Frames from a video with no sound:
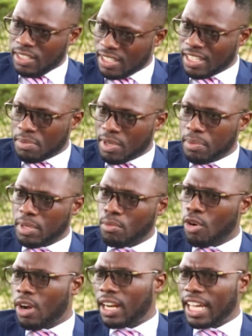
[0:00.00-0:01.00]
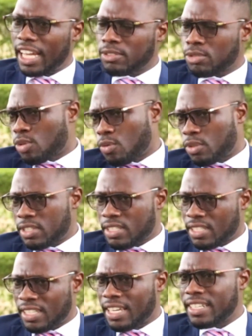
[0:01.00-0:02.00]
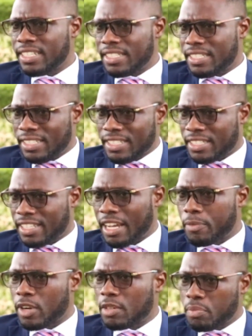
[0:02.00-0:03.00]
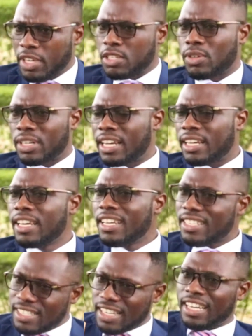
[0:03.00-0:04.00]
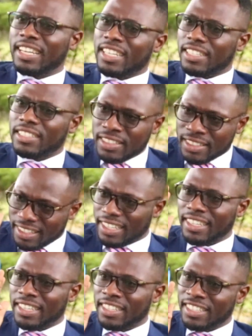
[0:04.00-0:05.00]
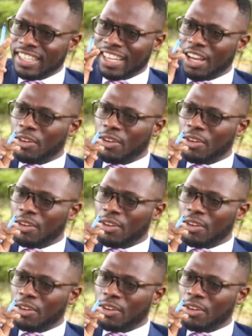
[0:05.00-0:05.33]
teachers may be more aligned towards the NDC this time around based on that single thing